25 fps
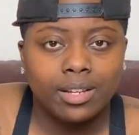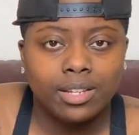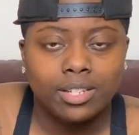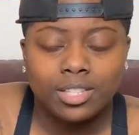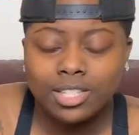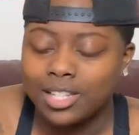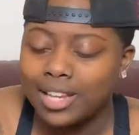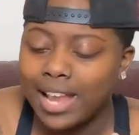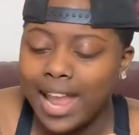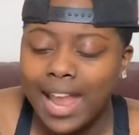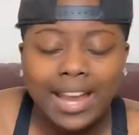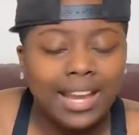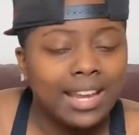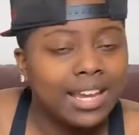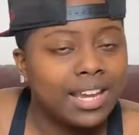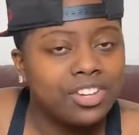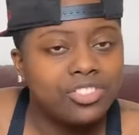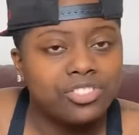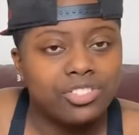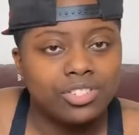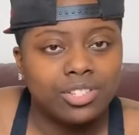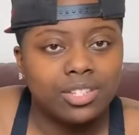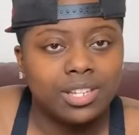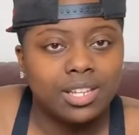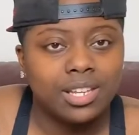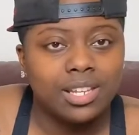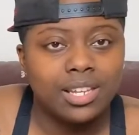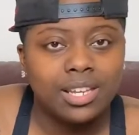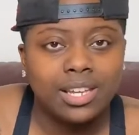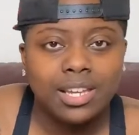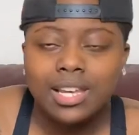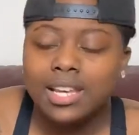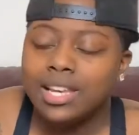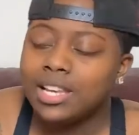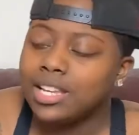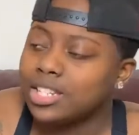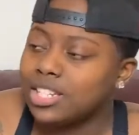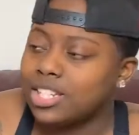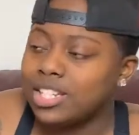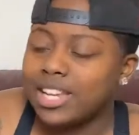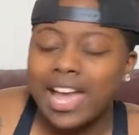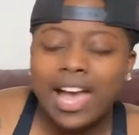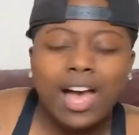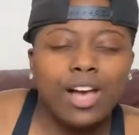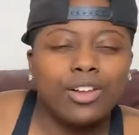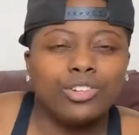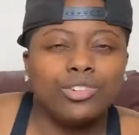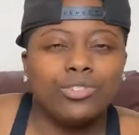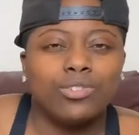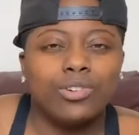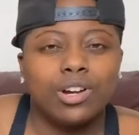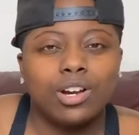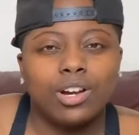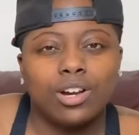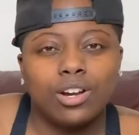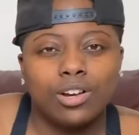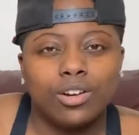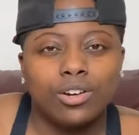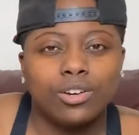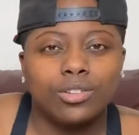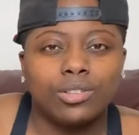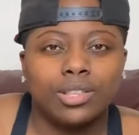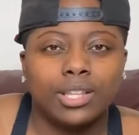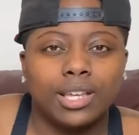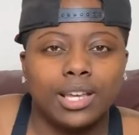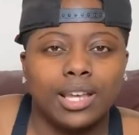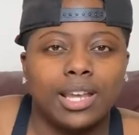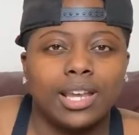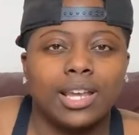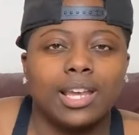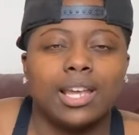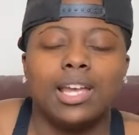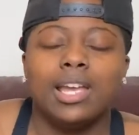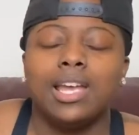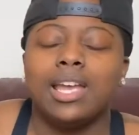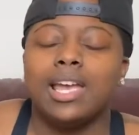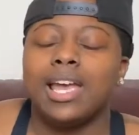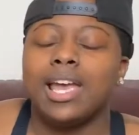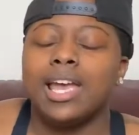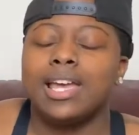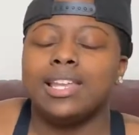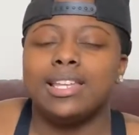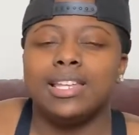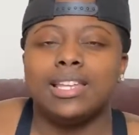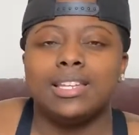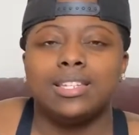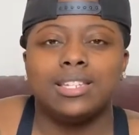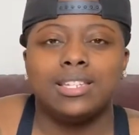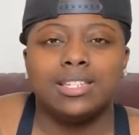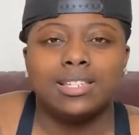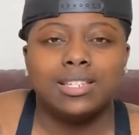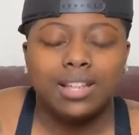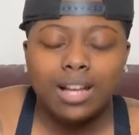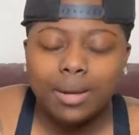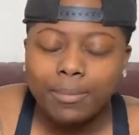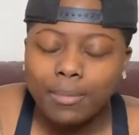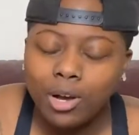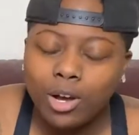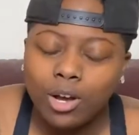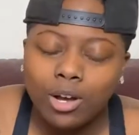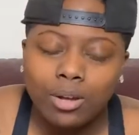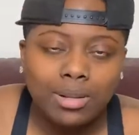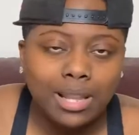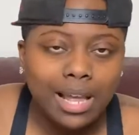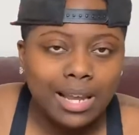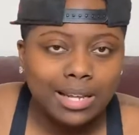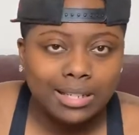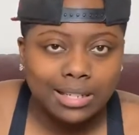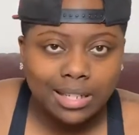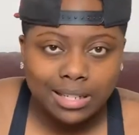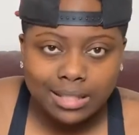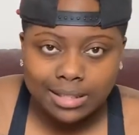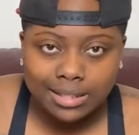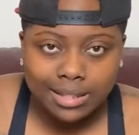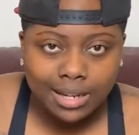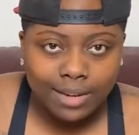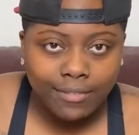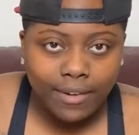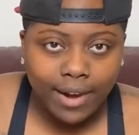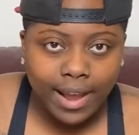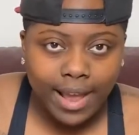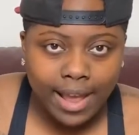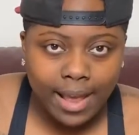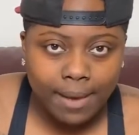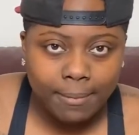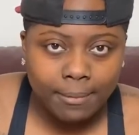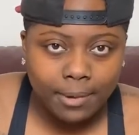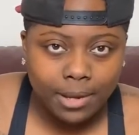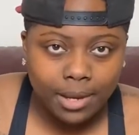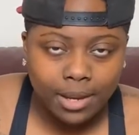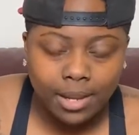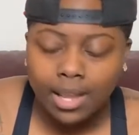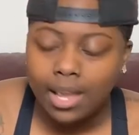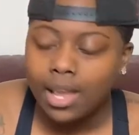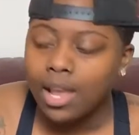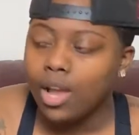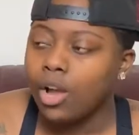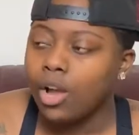She ain't interested. She out doing her own thing. And then she's coming home like nothing ever happened.